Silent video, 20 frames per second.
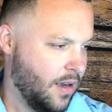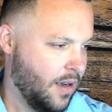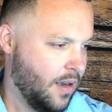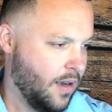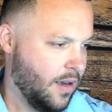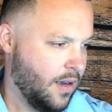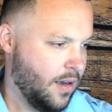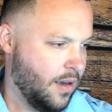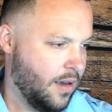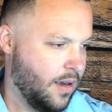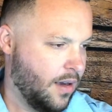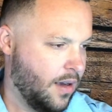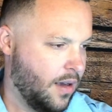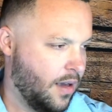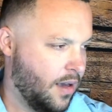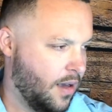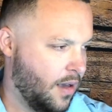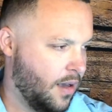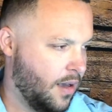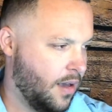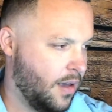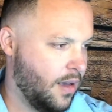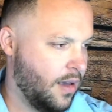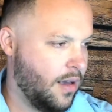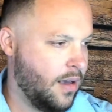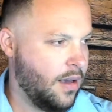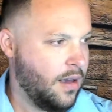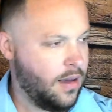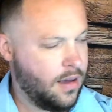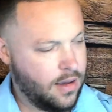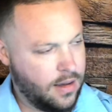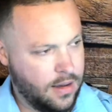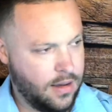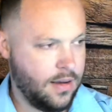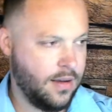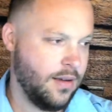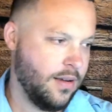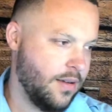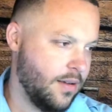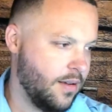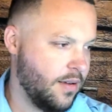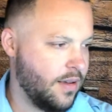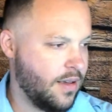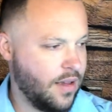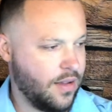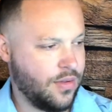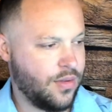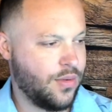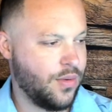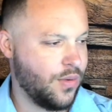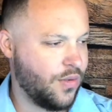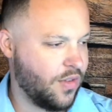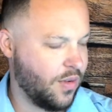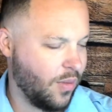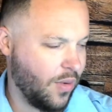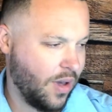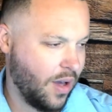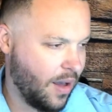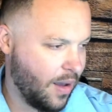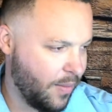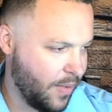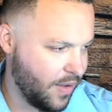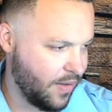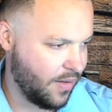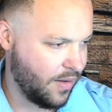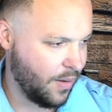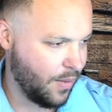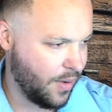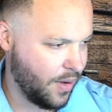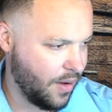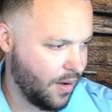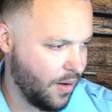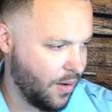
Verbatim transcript: uh, getting through some comments. There we go.